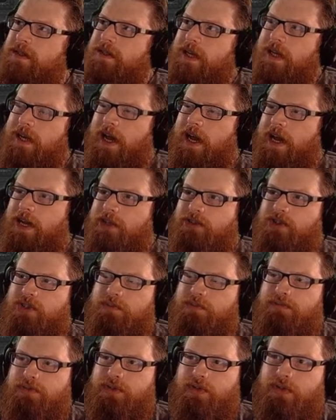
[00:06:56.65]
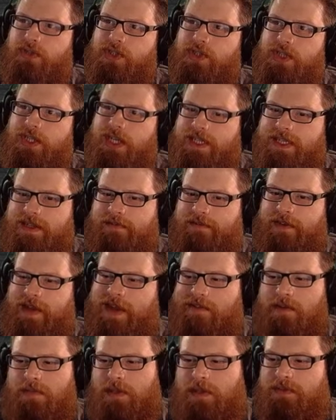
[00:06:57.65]
and hydrogen production as a
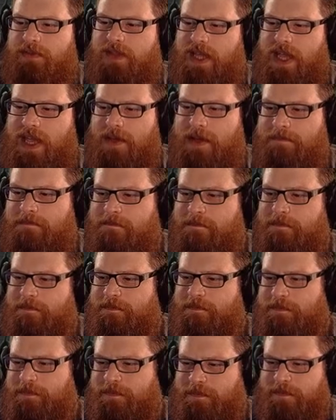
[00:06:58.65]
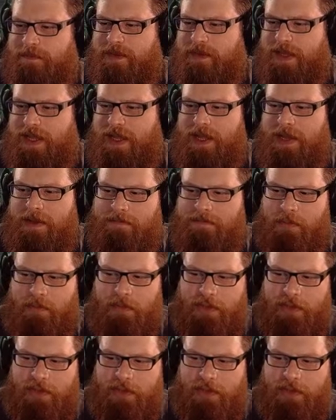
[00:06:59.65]
variable of the game. But we'll